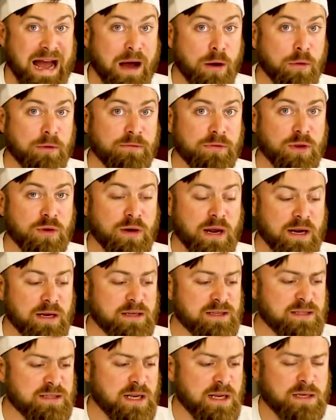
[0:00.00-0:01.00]
out of the
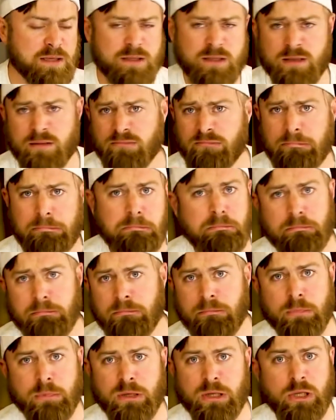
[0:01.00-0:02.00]
United States,
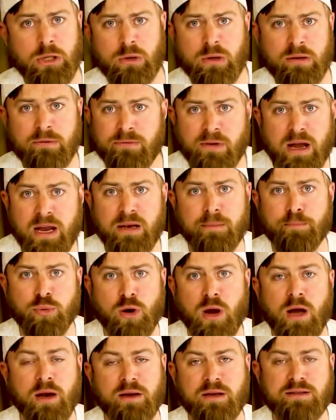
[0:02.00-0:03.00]
you can find
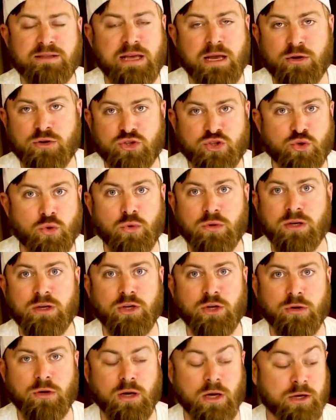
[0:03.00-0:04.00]
products that are sold in
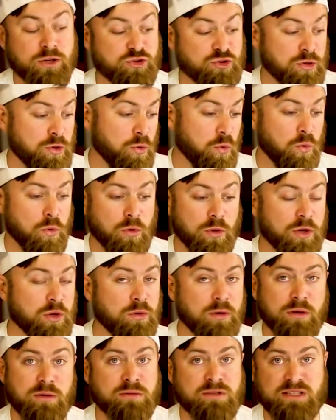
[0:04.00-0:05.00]
your country, or you
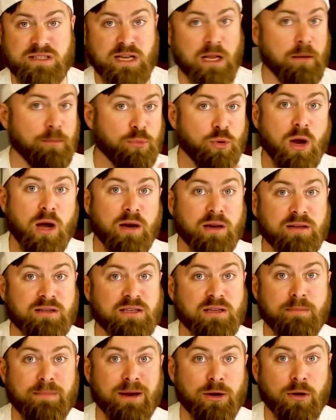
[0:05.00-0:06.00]
can sell products
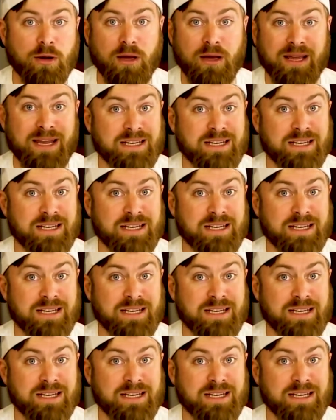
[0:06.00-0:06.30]
in America.